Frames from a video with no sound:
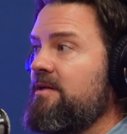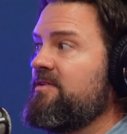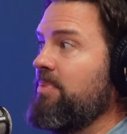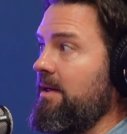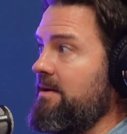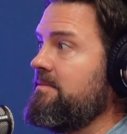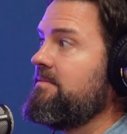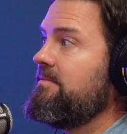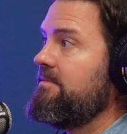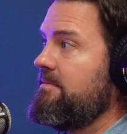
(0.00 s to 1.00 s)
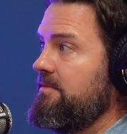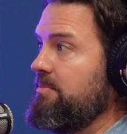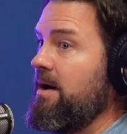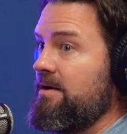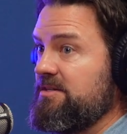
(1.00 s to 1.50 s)
is played, to
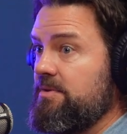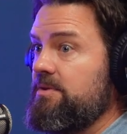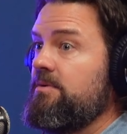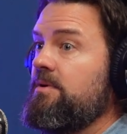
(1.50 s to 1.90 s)
be honest with you.